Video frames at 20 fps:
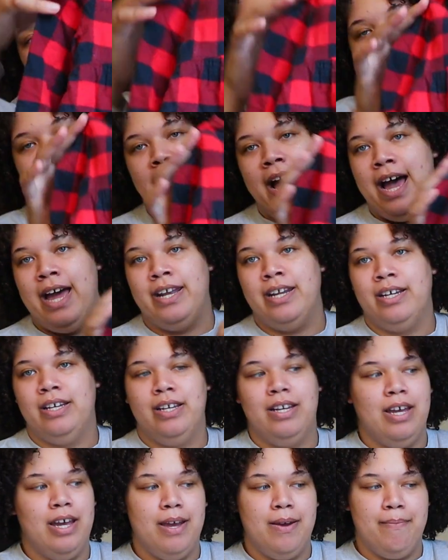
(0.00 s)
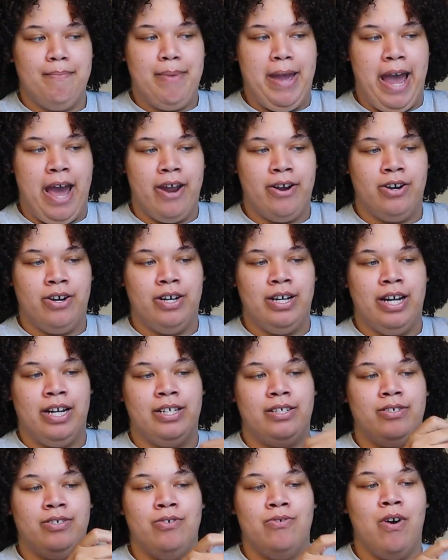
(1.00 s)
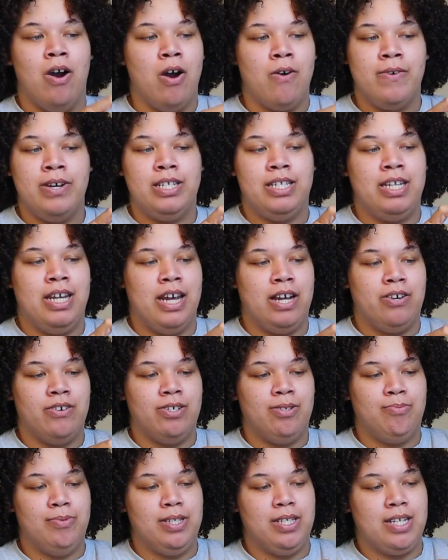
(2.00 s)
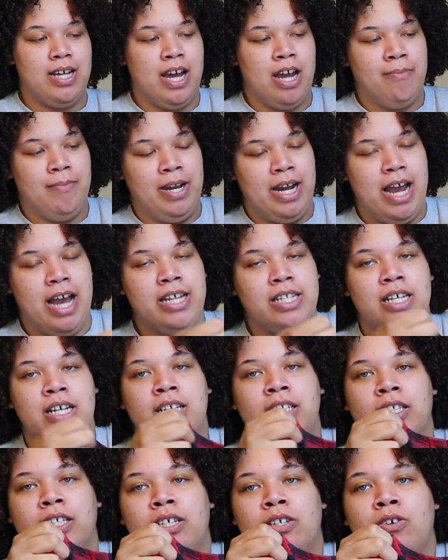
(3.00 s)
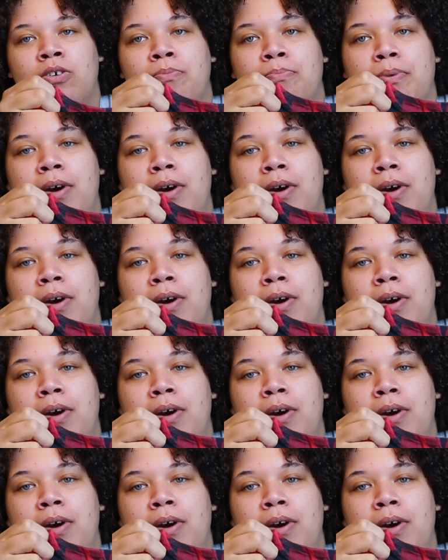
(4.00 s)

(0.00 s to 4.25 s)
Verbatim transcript: plaid pattern that you always see at Christmas time. It has a little